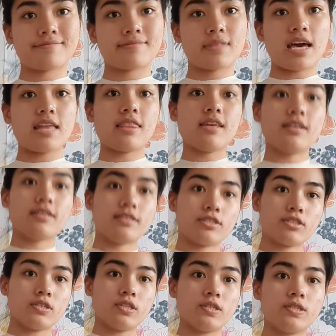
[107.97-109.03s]
I think it's
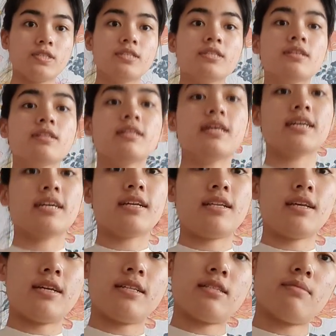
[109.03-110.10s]
good, like it
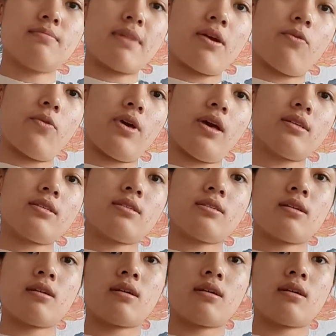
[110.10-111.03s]
hits my waist.